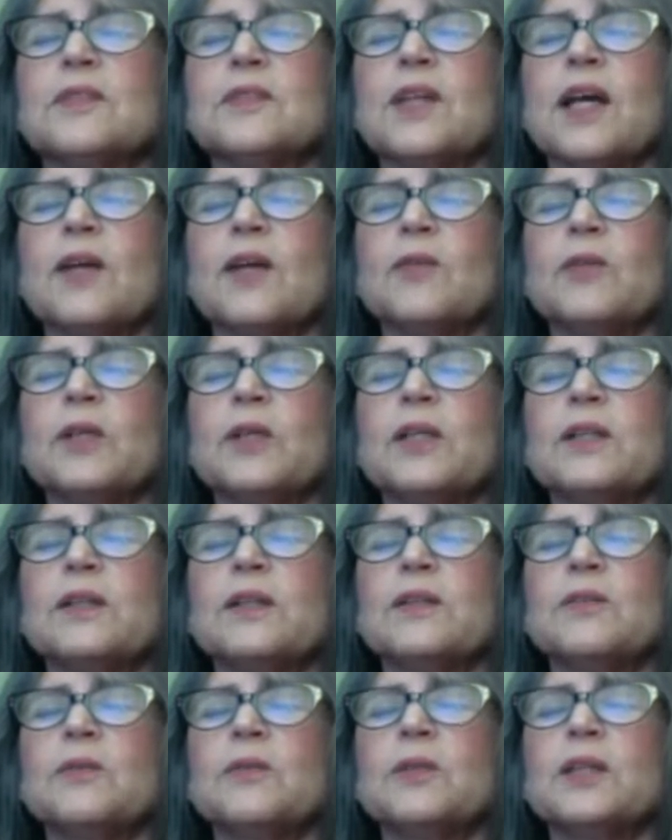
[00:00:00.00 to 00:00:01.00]
And
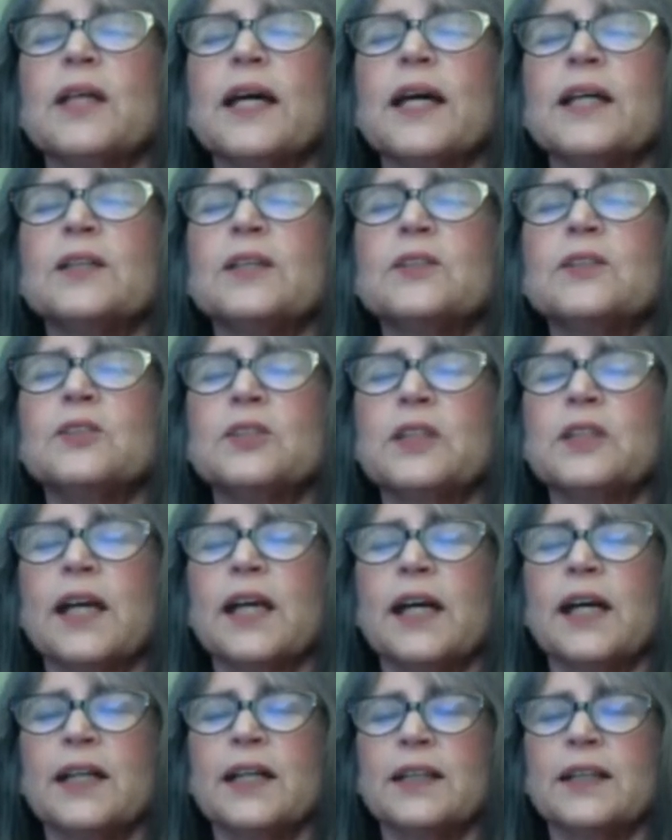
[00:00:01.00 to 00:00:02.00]
relax your
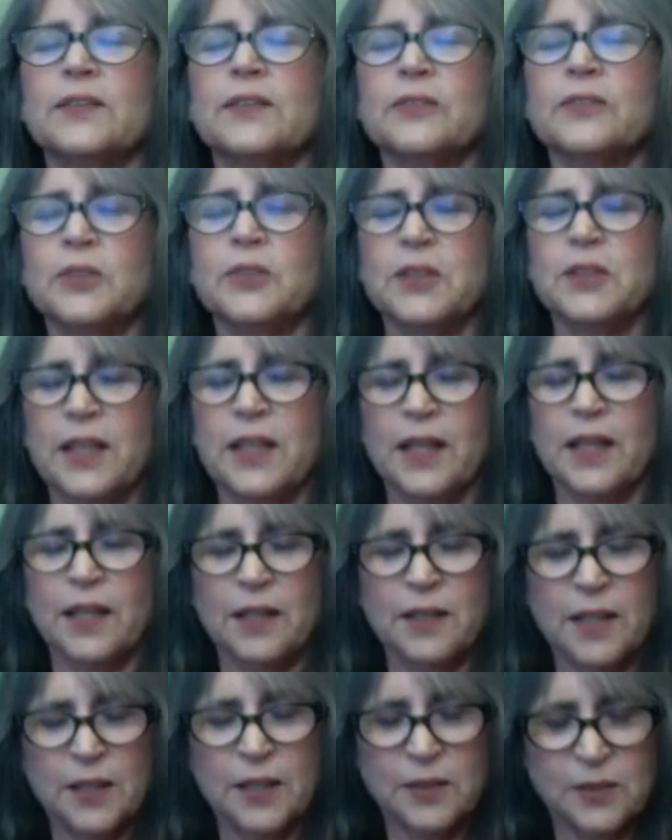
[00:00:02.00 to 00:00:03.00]
neck if you
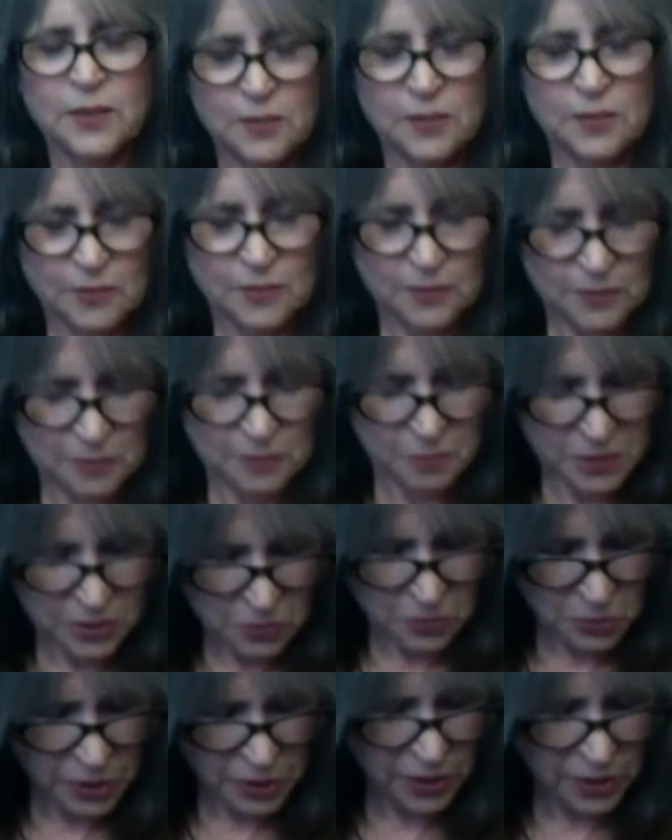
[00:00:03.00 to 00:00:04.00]
can.
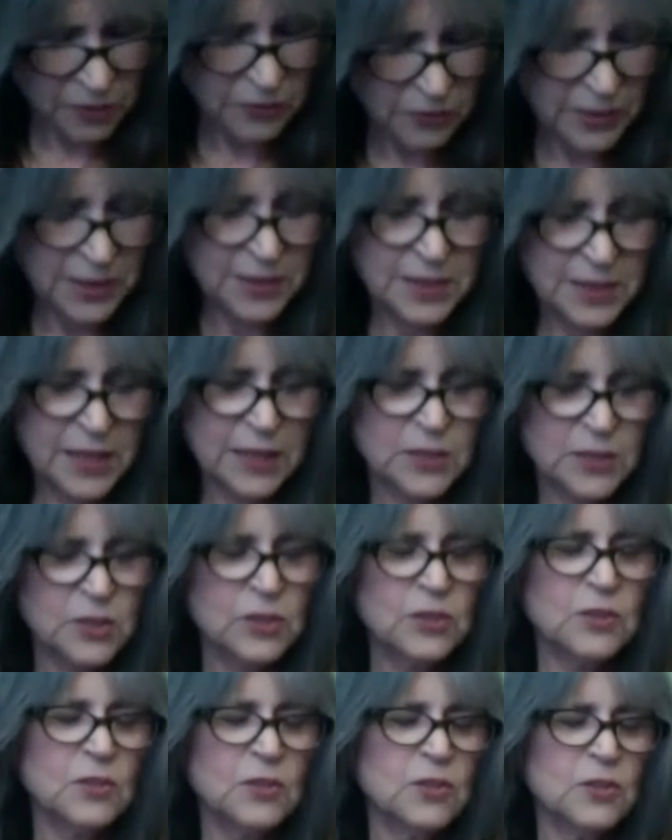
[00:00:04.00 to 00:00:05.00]
Be aware of any
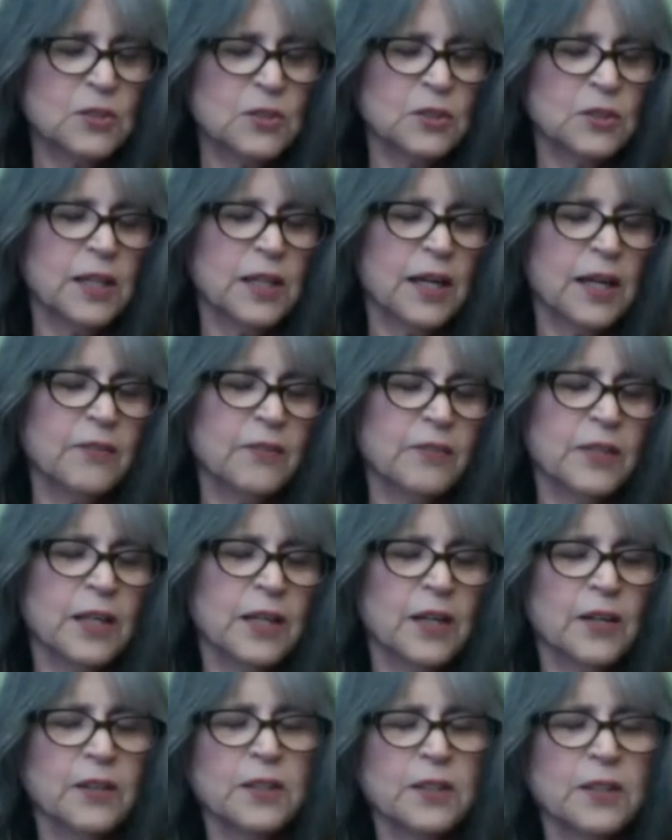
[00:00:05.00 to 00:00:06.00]
tension you still have
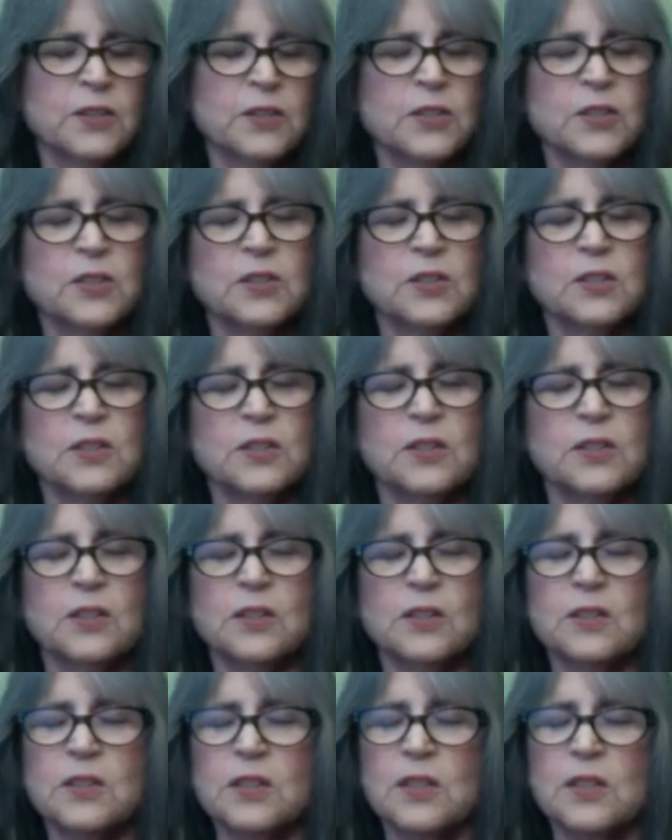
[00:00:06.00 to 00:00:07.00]
there, and just
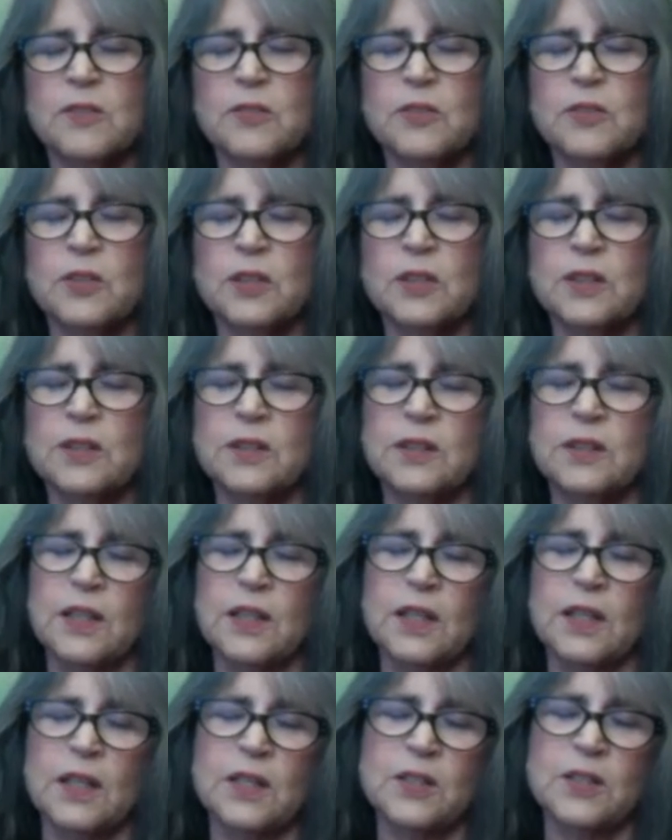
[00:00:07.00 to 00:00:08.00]
see if you can
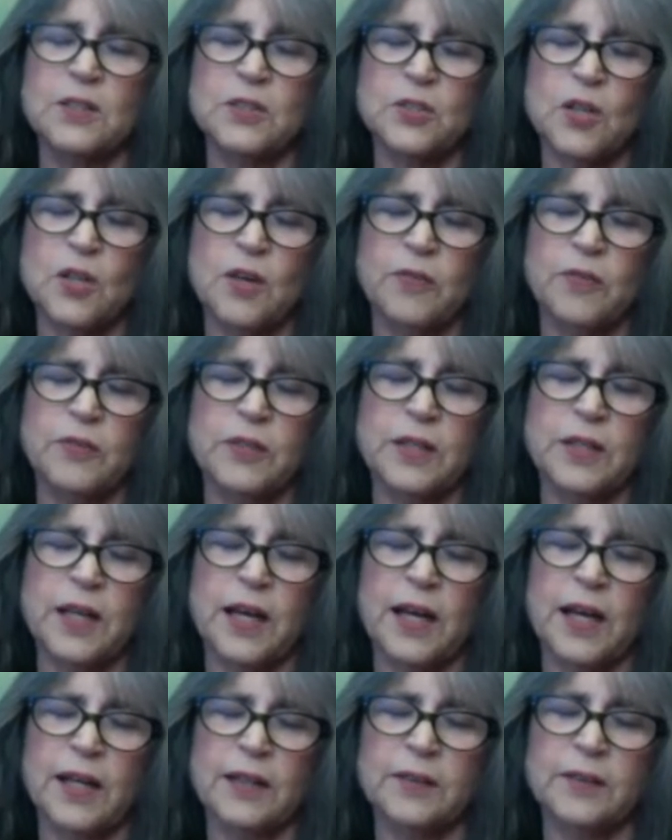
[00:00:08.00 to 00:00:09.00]
soften
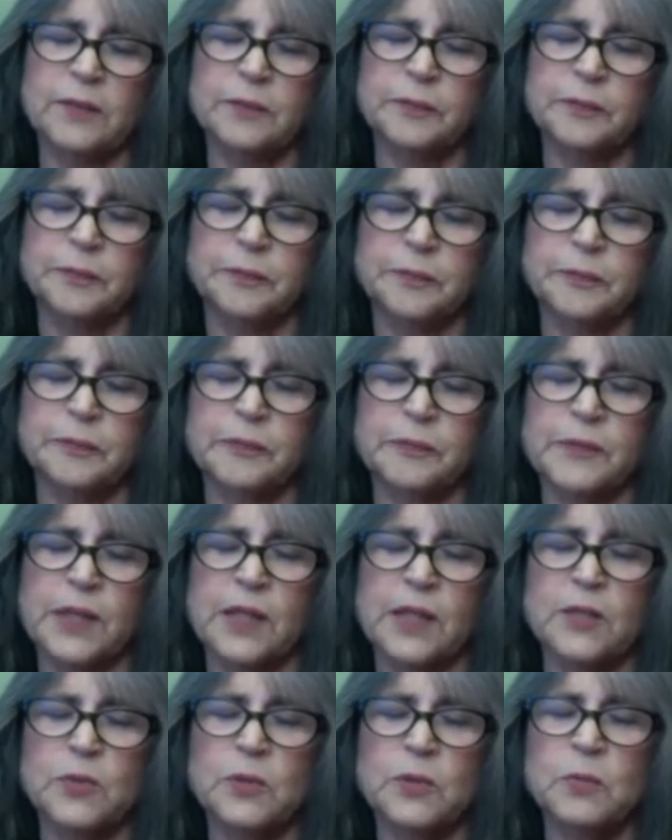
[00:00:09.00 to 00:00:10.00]
that.
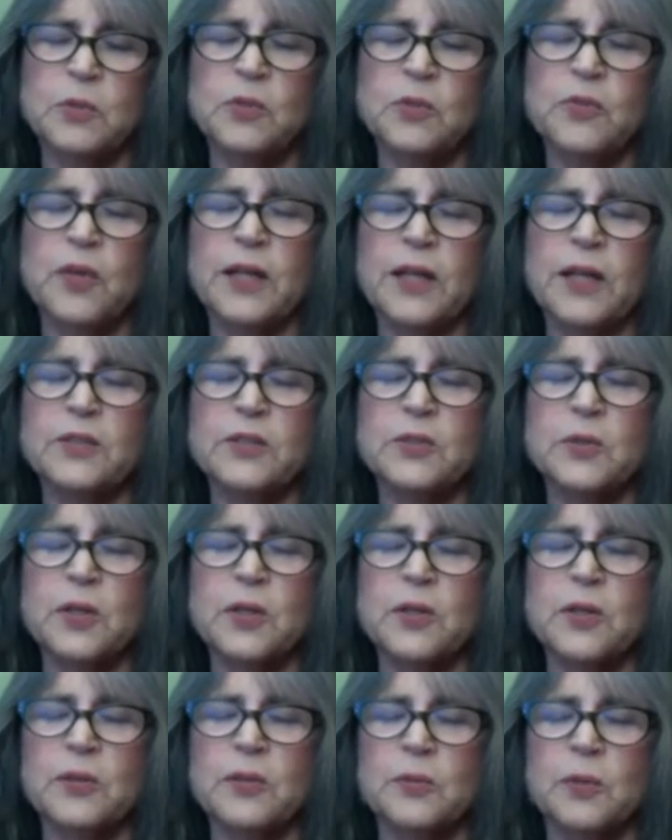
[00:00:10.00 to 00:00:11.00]
As we move on to
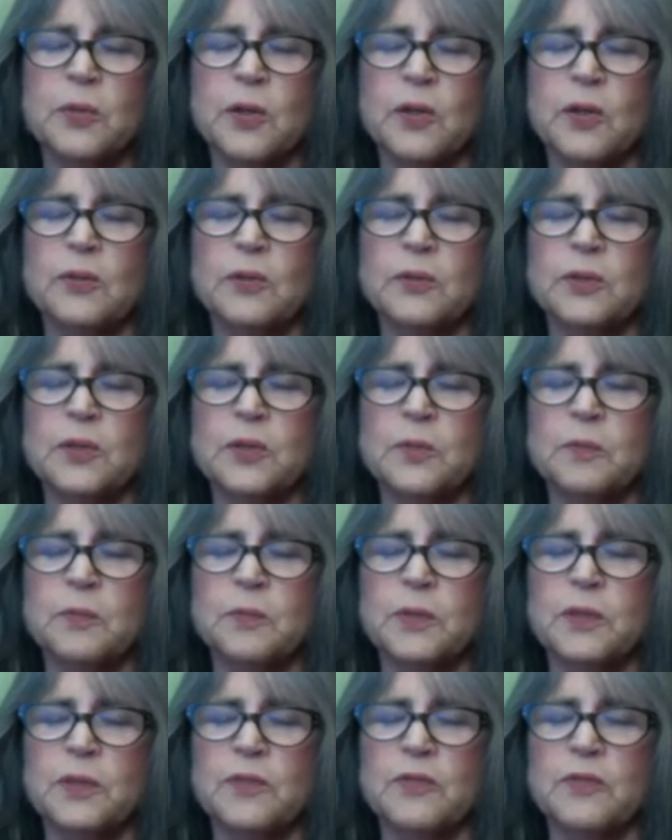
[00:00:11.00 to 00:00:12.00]
our throat, which has
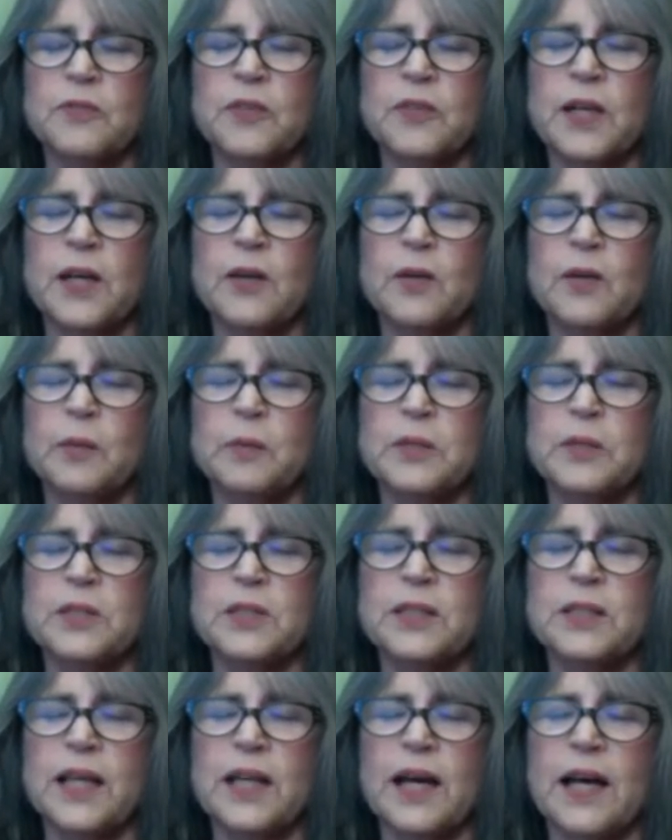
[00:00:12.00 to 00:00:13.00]
been very
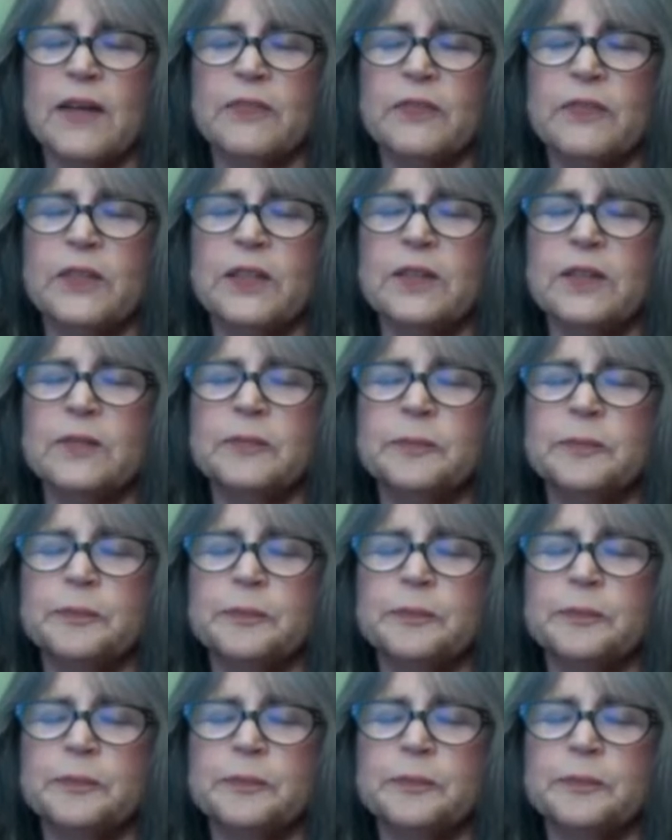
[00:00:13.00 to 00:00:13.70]
busy laughing